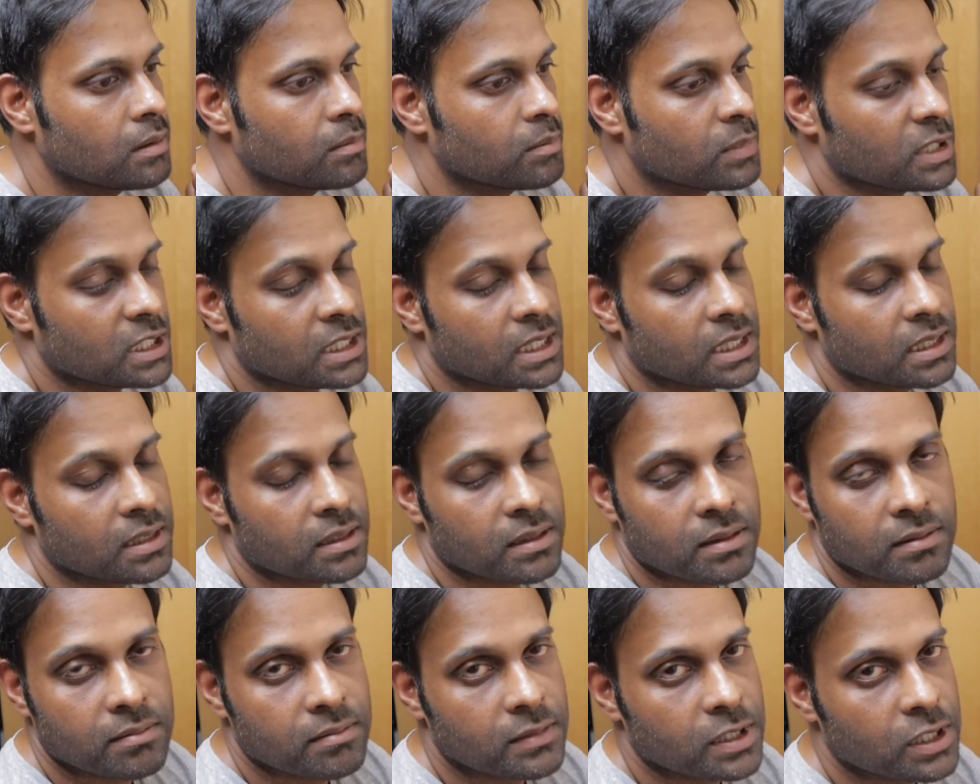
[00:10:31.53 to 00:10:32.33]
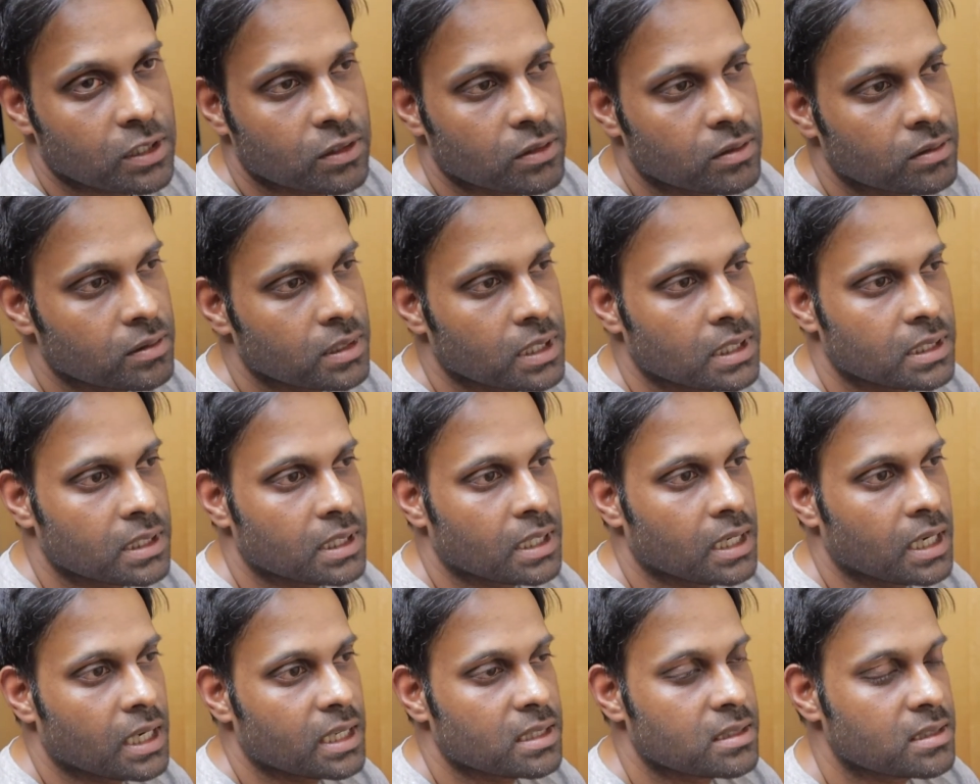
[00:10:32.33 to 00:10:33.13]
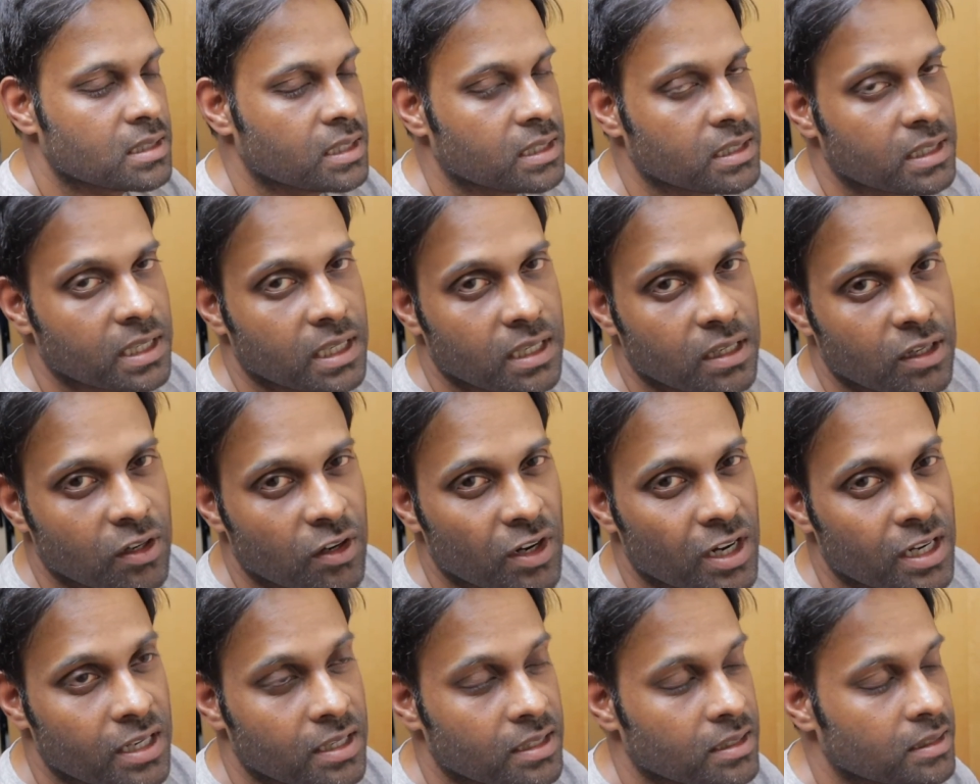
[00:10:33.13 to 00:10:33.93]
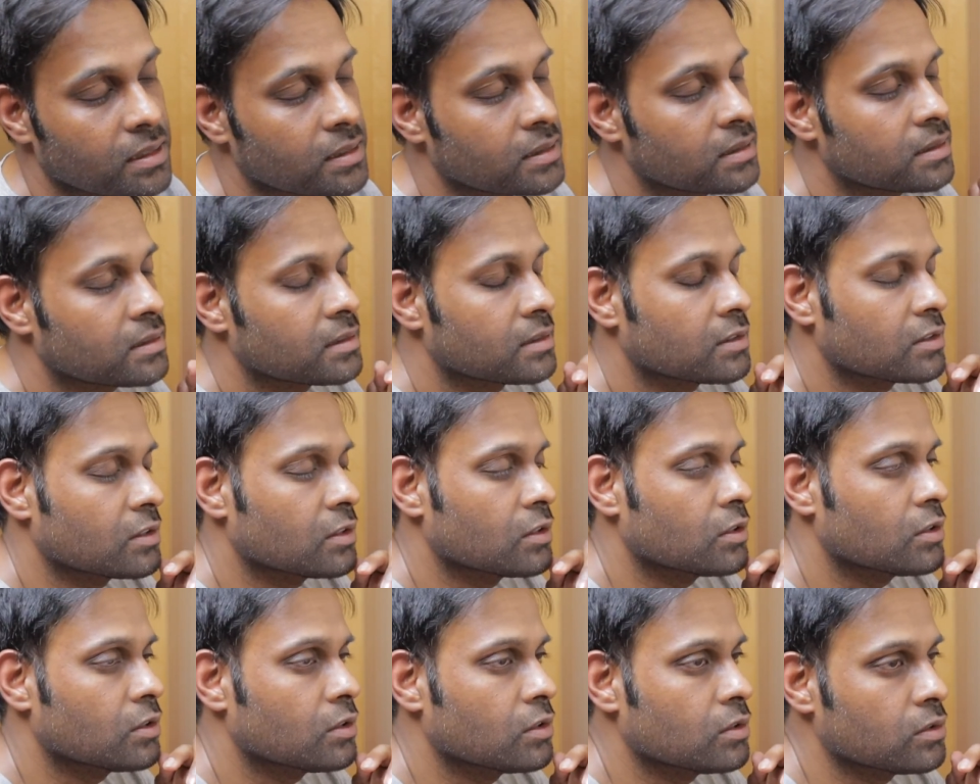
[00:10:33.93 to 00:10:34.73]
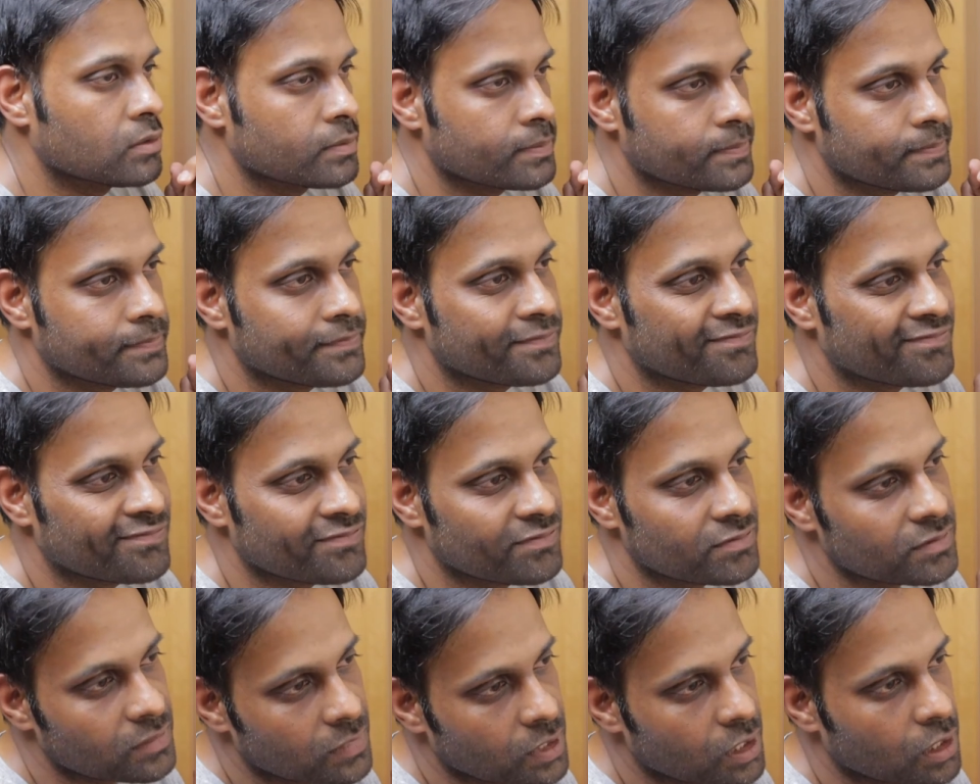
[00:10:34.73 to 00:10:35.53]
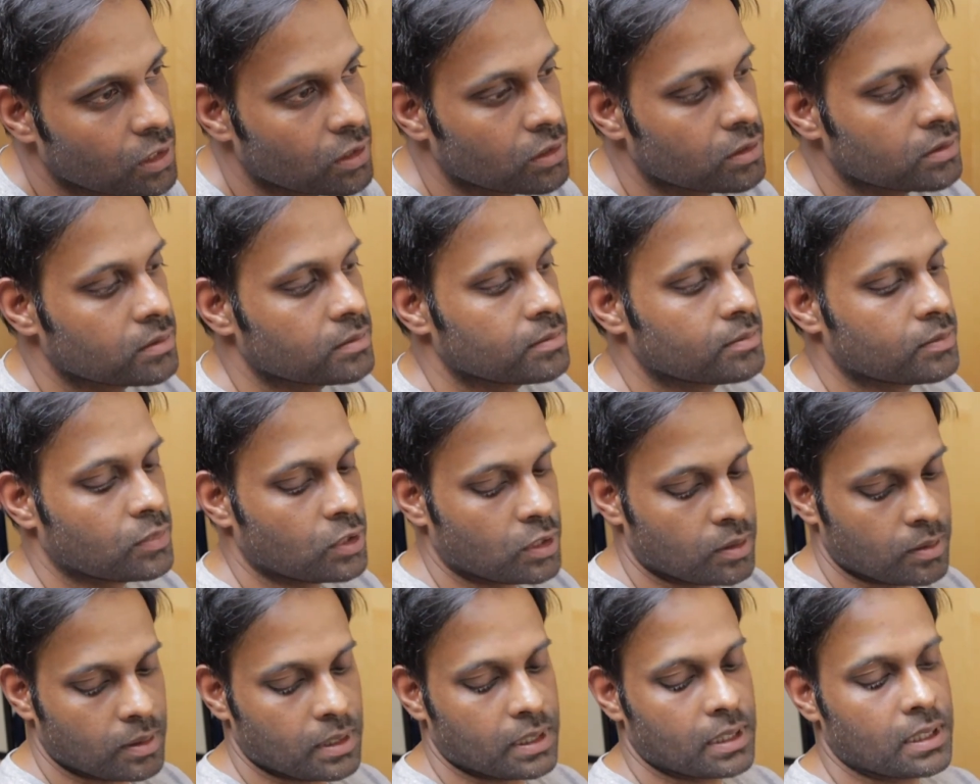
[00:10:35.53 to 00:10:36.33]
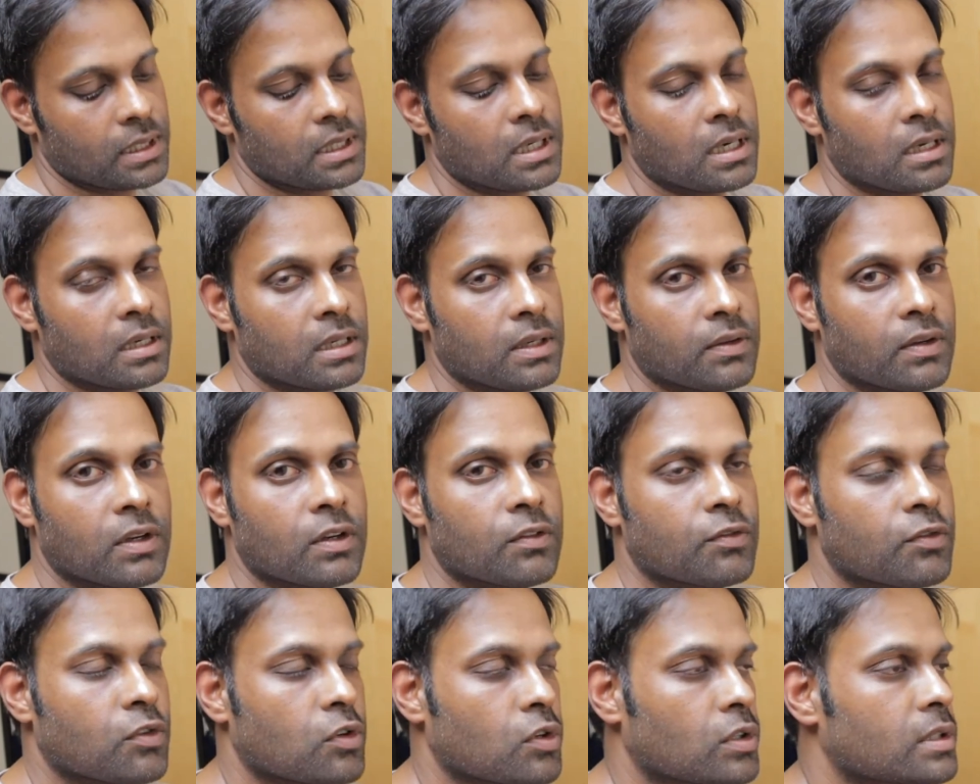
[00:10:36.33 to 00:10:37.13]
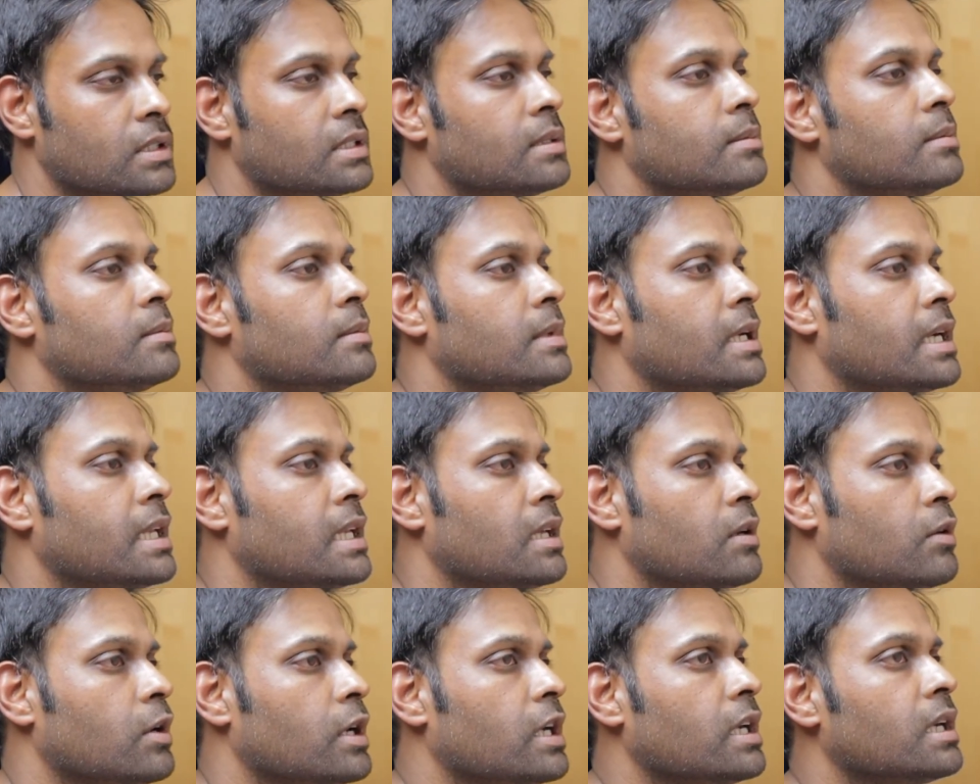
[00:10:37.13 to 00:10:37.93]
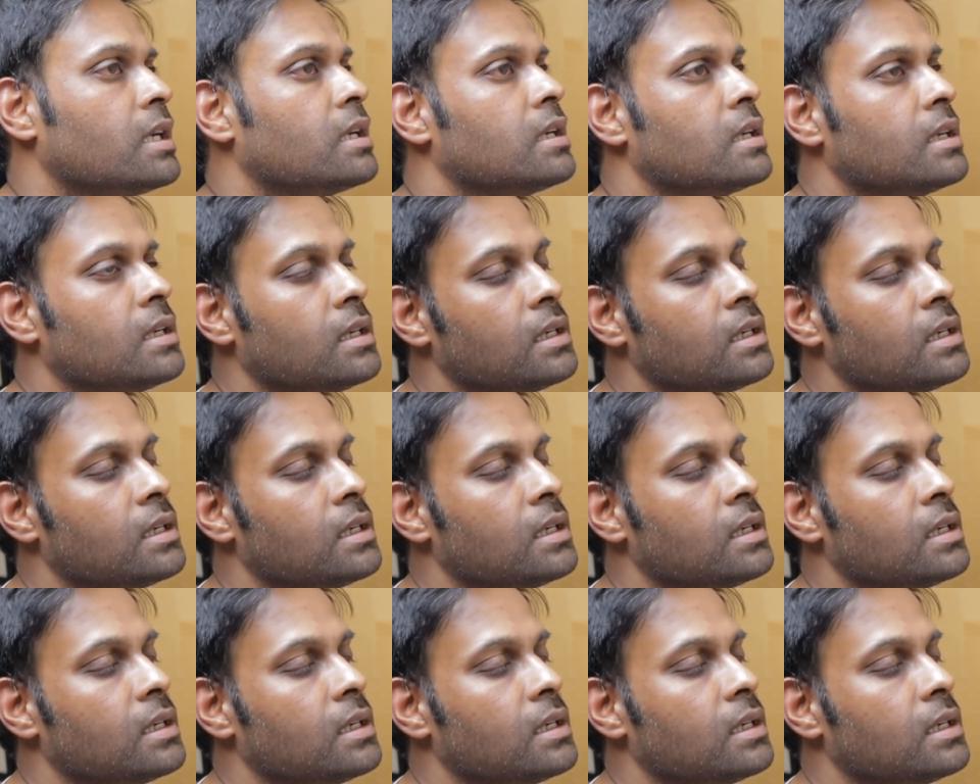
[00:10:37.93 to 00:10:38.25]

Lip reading: But then, you know, nothing less than 10 grand. So, you know, probably can't even afford them anyway.